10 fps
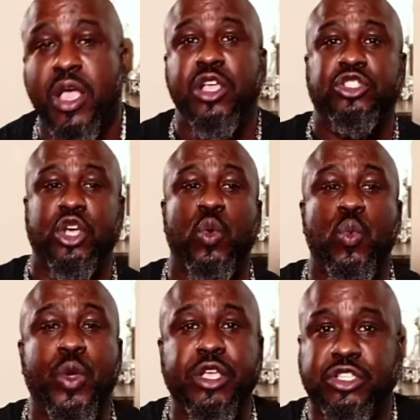So
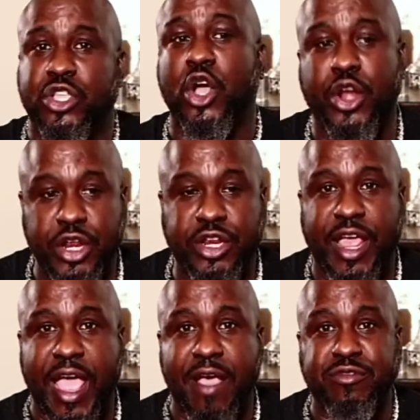we started to
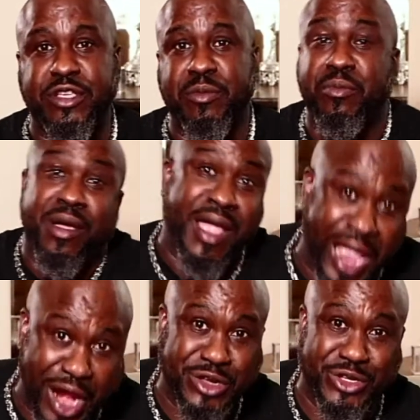have some
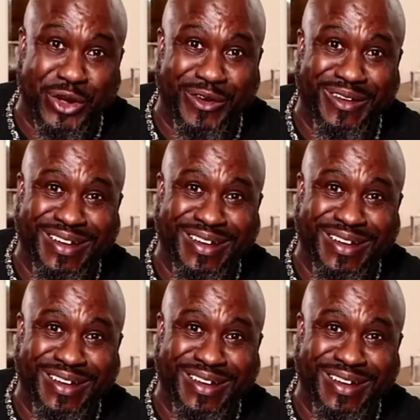hair talk.